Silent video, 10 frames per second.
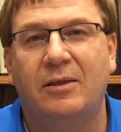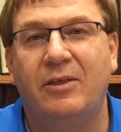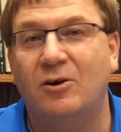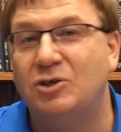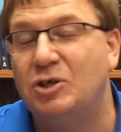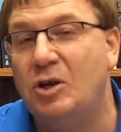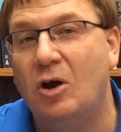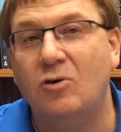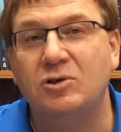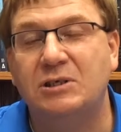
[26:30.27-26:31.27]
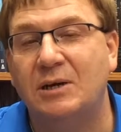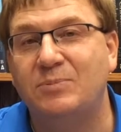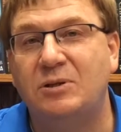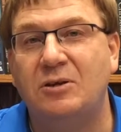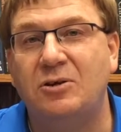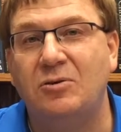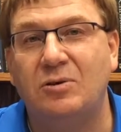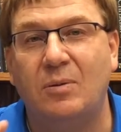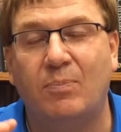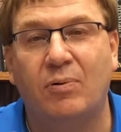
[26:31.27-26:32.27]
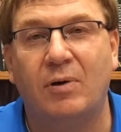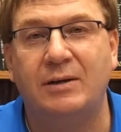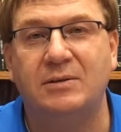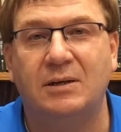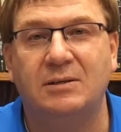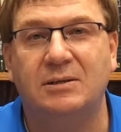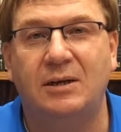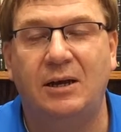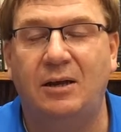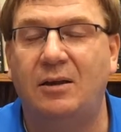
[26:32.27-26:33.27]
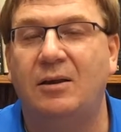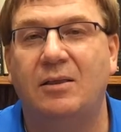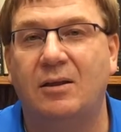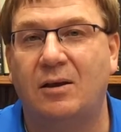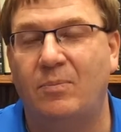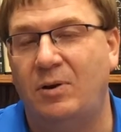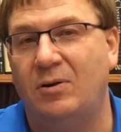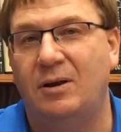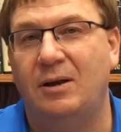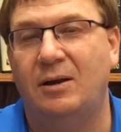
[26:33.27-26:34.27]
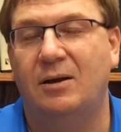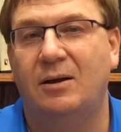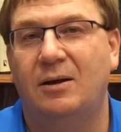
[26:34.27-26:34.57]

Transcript: There's no substitute to presence in the community.